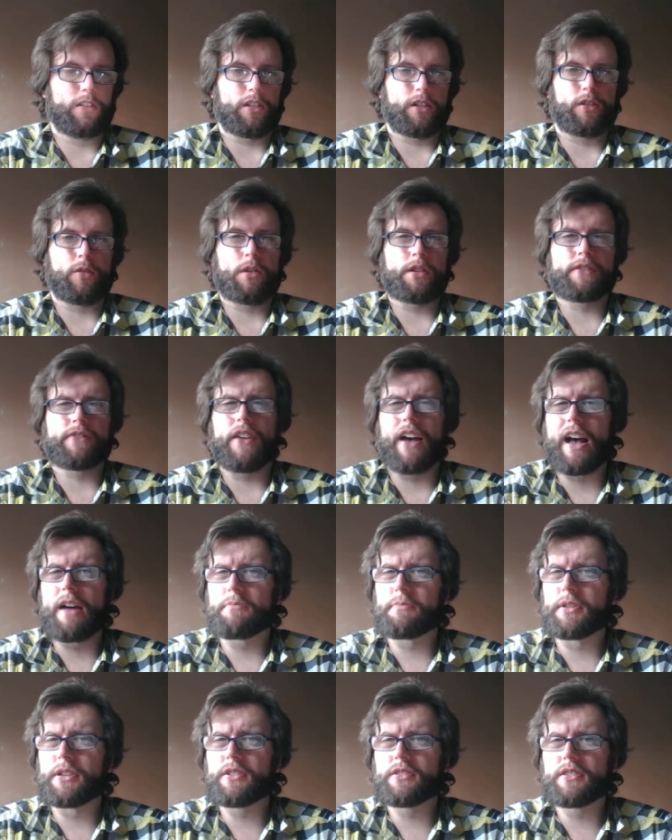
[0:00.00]
Quest for
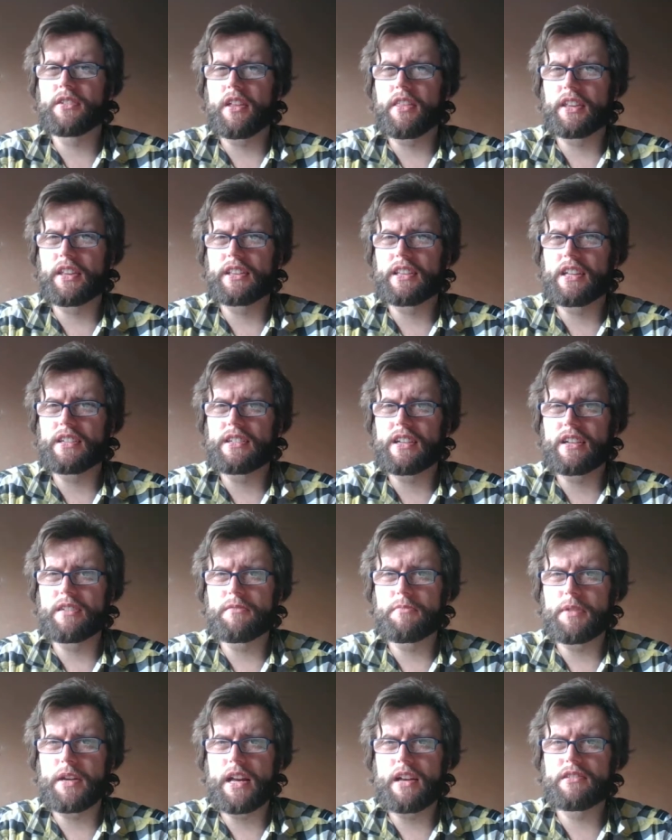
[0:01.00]
Happiness, I think that's how you
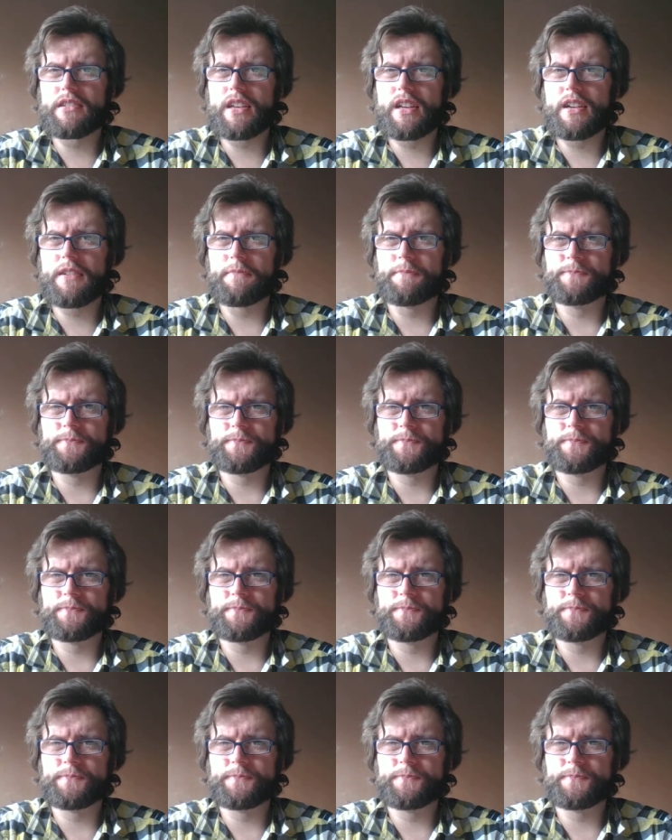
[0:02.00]
pronounce it.